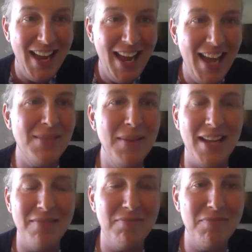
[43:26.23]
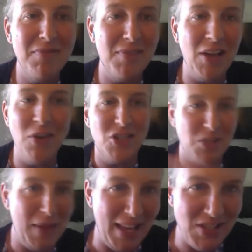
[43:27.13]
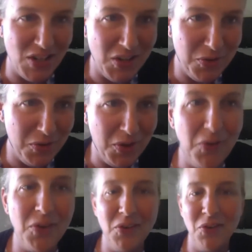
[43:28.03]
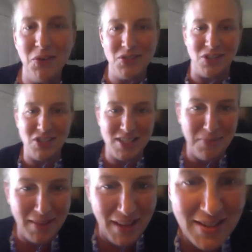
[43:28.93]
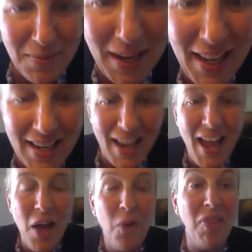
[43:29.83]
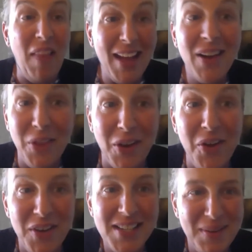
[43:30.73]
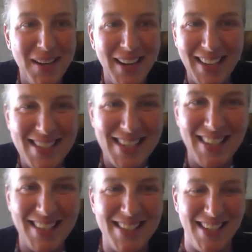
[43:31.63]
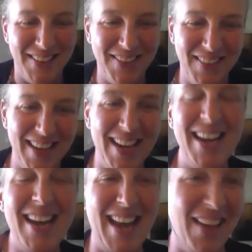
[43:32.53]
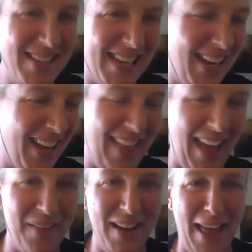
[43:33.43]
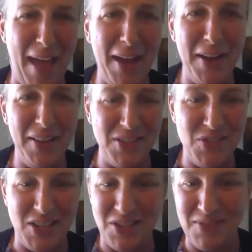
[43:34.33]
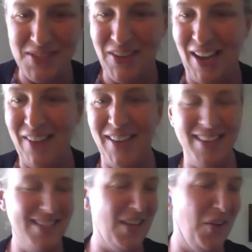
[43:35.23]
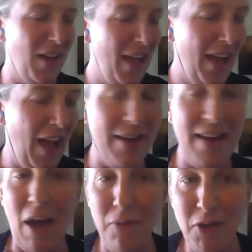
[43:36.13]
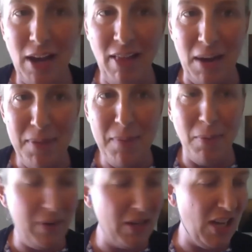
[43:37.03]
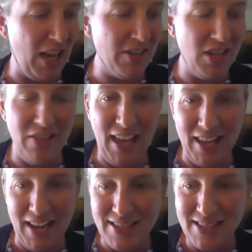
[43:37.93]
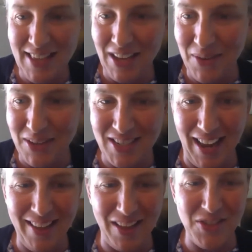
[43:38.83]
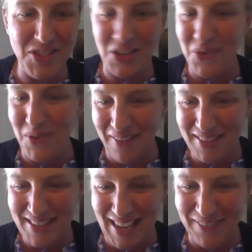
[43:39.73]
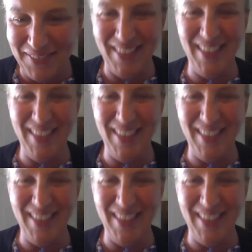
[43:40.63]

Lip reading: is something that can just be answered through a Google search. It's something that somebody can layer their own experience in. So nailed it on that one. And that illustration was a great one. So now if you get a lot of people reaching out to you, they can't ask that question. You just took one off the table.